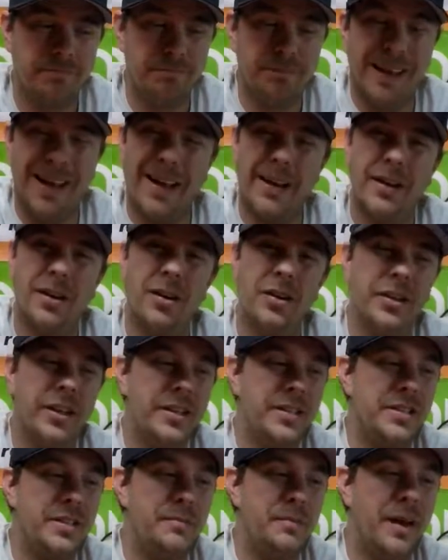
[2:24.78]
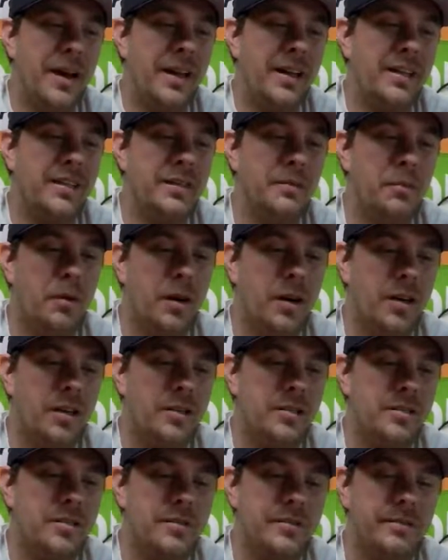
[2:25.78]
pack it all nicely back in the
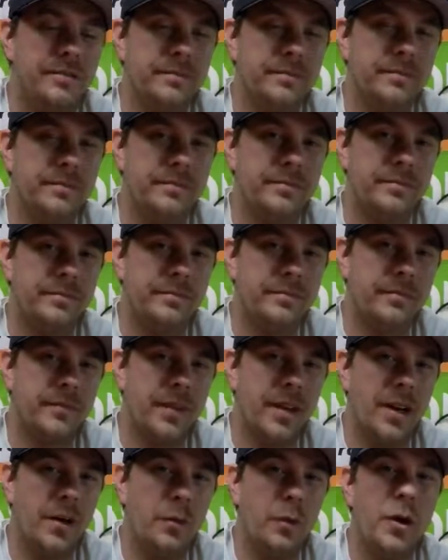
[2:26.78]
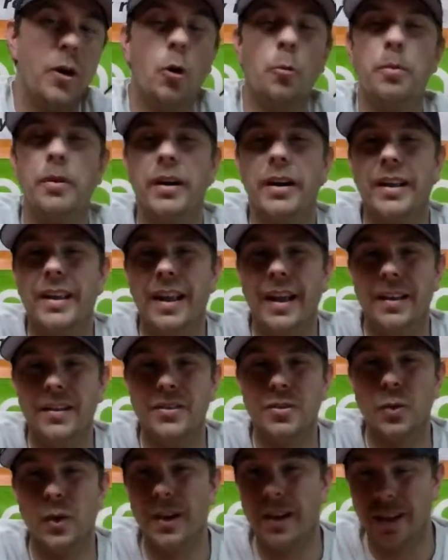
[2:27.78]
box, and reopen it again
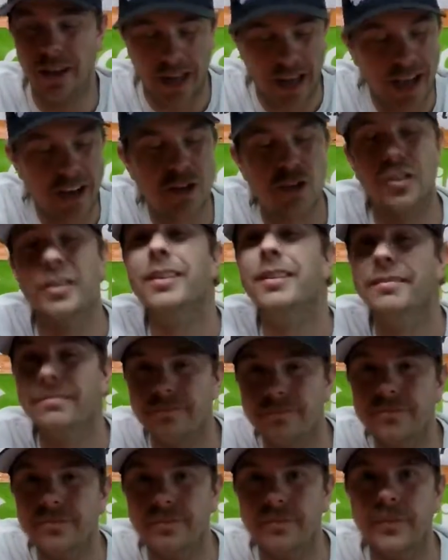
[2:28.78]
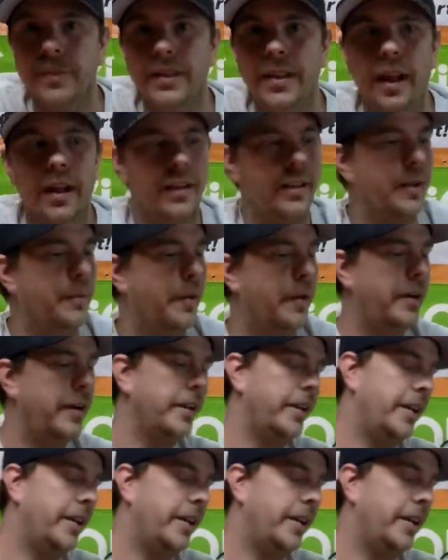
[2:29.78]
so I can actually tell you about it